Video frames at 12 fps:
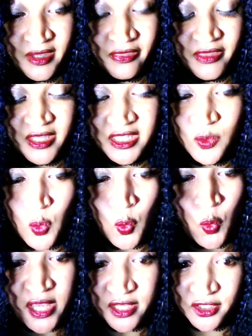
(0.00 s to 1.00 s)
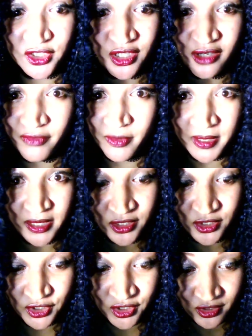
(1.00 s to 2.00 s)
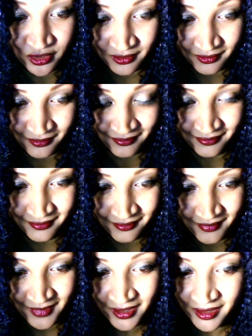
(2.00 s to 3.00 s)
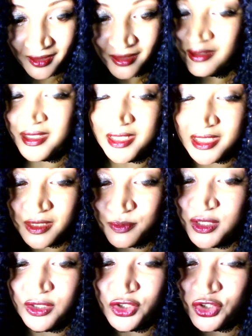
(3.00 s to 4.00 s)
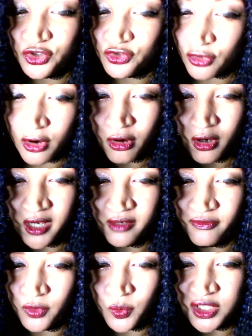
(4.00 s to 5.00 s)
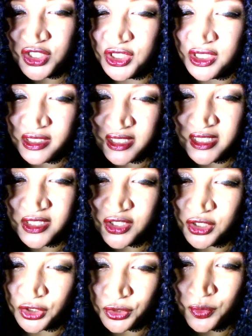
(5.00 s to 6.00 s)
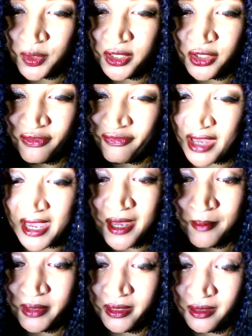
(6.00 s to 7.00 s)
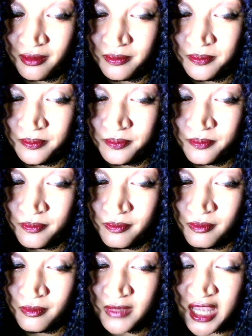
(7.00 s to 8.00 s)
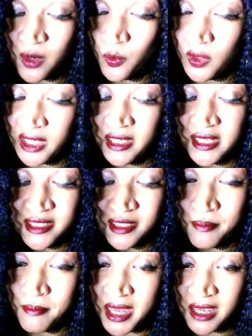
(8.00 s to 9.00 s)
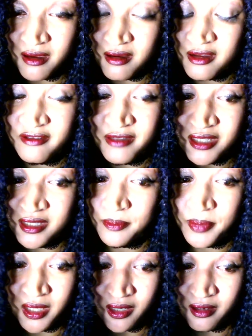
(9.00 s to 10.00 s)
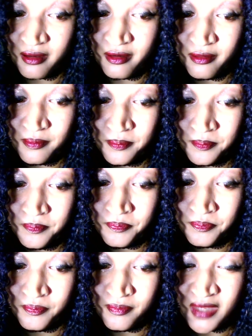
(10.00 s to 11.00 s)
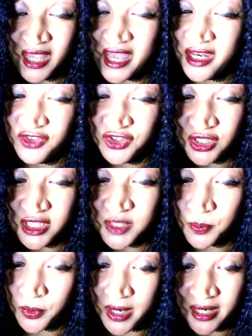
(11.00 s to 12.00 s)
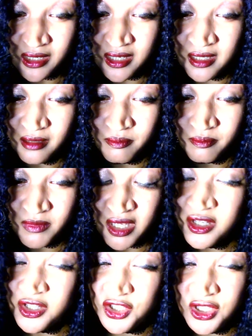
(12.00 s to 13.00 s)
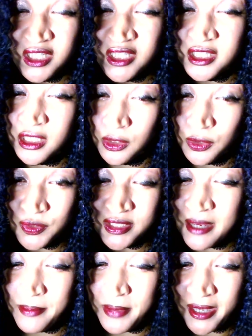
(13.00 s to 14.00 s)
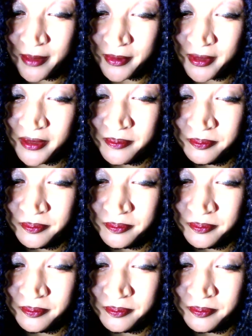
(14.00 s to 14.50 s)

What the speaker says: This witch of a bitch needs to be destroyed for what she did to you and your family. And we need to make her disappear. And if she's pregnant, she needs to lose that baby.